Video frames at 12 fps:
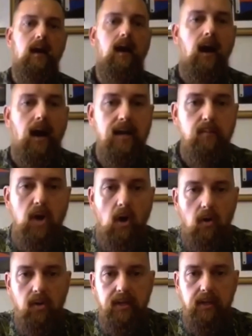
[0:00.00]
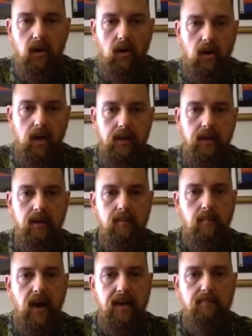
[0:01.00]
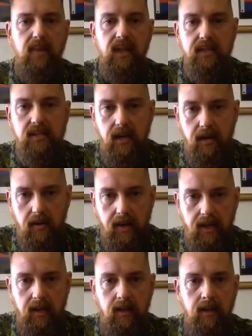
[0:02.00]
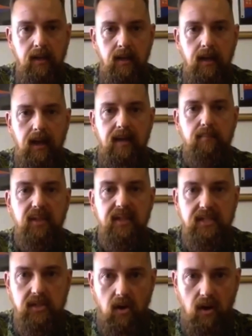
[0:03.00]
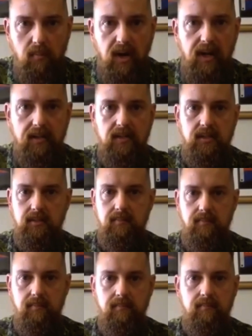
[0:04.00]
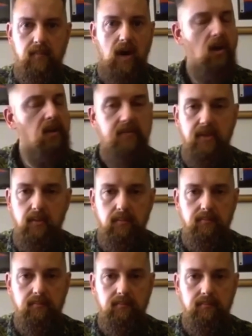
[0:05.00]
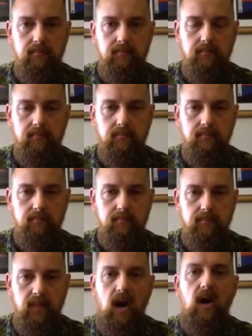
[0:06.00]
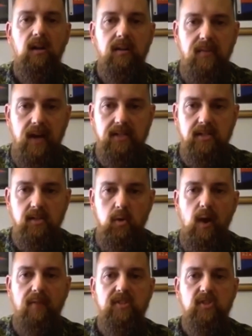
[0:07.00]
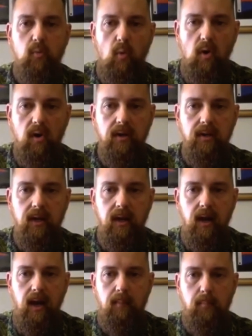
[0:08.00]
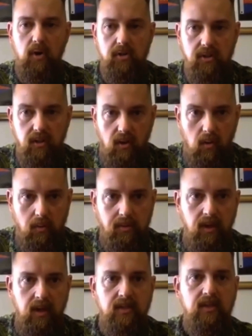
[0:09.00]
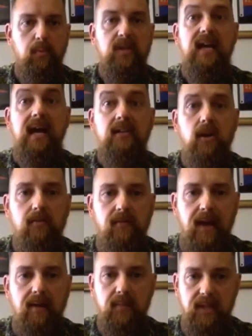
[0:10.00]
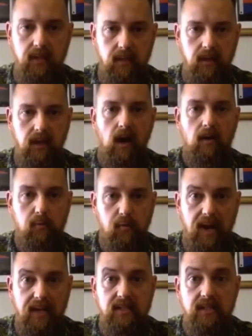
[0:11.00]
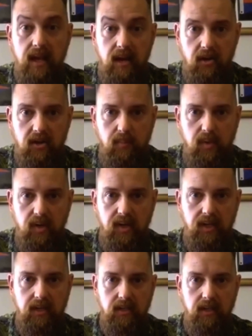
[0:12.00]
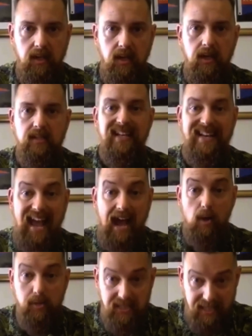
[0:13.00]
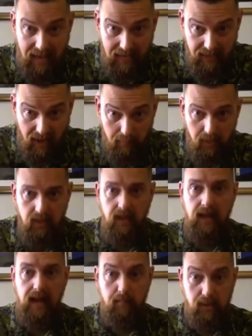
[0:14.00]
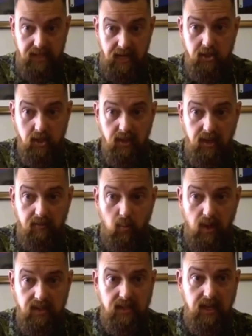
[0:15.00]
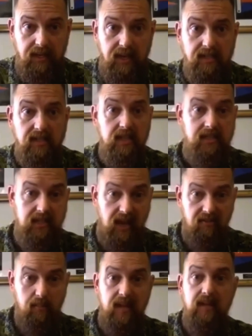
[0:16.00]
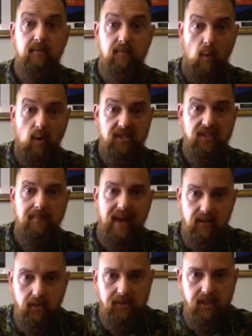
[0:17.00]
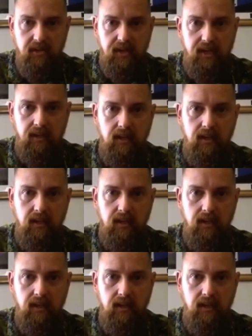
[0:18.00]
I am calling on my military and police comrades, all of you, all of us who have sworn a personal oath to protect our family, our friends, and our community, to now stand up and protect your loved ones against this government-forced medical tyranny.